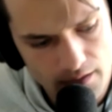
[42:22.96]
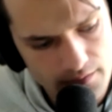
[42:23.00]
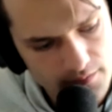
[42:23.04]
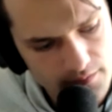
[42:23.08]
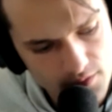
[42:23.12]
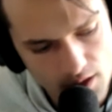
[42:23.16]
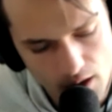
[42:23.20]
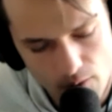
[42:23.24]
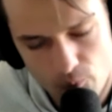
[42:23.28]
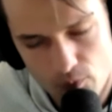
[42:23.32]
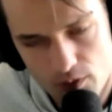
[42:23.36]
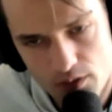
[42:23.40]

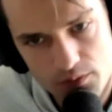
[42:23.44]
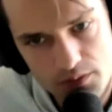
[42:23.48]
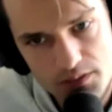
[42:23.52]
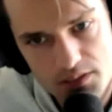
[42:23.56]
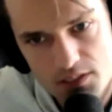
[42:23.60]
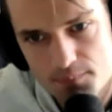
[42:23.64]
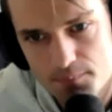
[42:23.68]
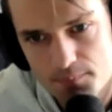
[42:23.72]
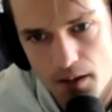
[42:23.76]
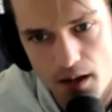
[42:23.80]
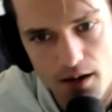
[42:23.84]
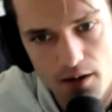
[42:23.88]
I want to
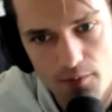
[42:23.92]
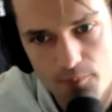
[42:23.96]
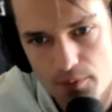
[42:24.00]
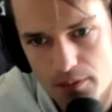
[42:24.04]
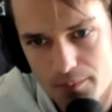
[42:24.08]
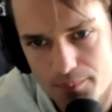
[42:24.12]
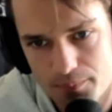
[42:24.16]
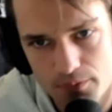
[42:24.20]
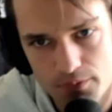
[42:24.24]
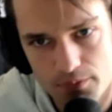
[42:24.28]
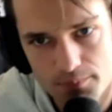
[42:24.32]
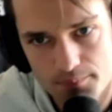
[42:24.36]
inspire
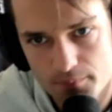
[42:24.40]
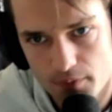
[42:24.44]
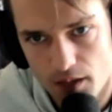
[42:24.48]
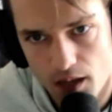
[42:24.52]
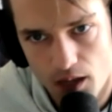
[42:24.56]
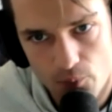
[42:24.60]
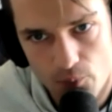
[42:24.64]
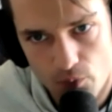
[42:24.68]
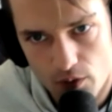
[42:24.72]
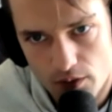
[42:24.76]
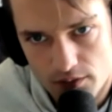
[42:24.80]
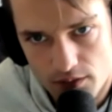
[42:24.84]
people. I
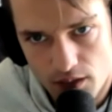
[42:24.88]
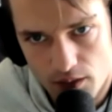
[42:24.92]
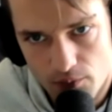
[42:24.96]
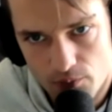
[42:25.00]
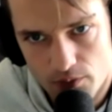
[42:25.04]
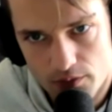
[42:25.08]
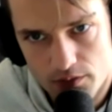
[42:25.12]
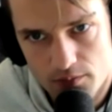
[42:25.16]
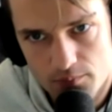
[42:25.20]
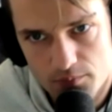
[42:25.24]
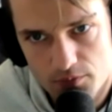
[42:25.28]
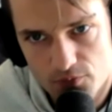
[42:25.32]
want
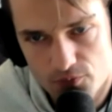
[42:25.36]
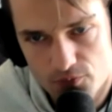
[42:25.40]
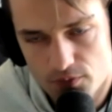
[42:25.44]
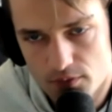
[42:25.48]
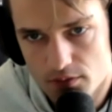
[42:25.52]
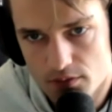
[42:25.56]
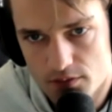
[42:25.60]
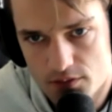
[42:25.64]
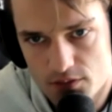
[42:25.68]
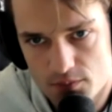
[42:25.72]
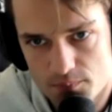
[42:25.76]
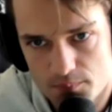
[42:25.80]
them to
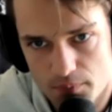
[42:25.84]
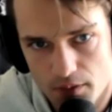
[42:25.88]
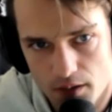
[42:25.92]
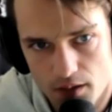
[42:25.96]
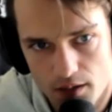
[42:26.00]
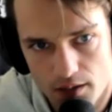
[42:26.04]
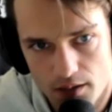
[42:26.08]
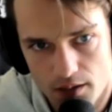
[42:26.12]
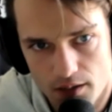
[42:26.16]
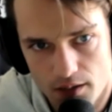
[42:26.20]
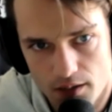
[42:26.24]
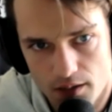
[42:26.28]
feel
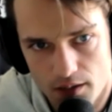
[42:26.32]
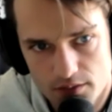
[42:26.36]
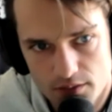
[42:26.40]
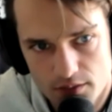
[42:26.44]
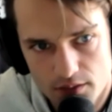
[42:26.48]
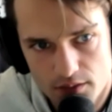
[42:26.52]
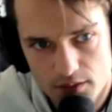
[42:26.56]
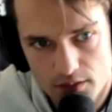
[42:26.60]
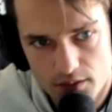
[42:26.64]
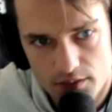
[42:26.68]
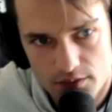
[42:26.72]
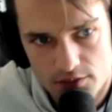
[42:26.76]
inspired
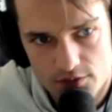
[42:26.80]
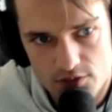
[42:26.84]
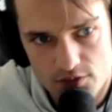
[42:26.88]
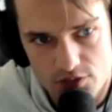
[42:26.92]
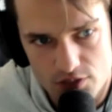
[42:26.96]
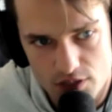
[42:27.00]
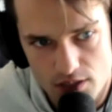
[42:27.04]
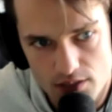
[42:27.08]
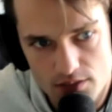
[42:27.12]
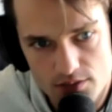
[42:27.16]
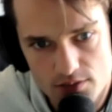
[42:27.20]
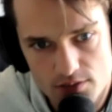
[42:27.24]
to
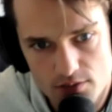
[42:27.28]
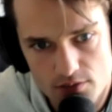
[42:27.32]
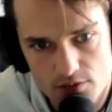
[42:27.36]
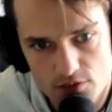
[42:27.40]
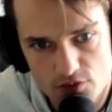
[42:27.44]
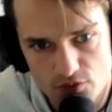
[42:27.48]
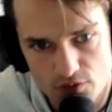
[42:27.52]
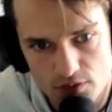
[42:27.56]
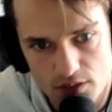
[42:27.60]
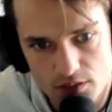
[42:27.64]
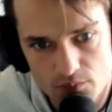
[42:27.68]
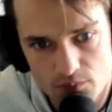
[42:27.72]
chase their
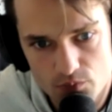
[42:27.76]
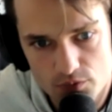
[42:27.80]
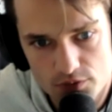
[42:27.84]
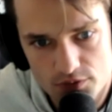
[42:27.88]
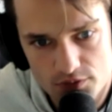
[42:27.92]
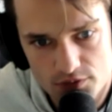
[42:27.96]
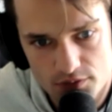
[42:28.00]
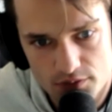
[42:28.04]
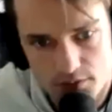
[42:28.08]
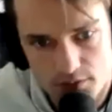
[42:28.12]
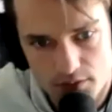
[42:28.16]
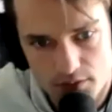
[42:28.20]
dreams,